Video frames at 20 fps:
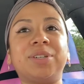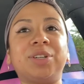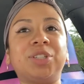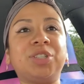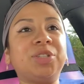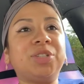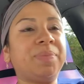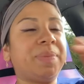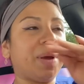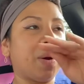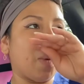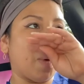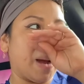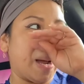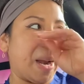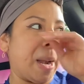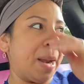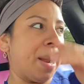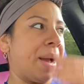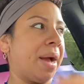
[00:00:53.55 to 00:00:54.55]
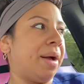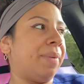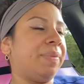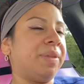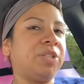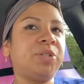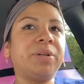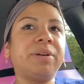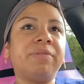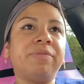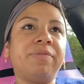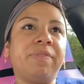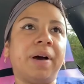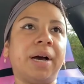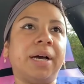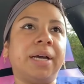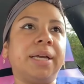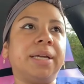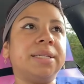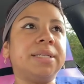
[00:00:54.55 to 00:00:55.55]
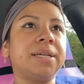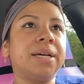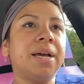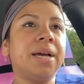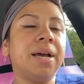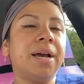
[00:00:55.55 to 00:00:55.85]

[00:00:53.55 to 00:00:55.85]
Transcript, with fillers: there should be one um, that you can find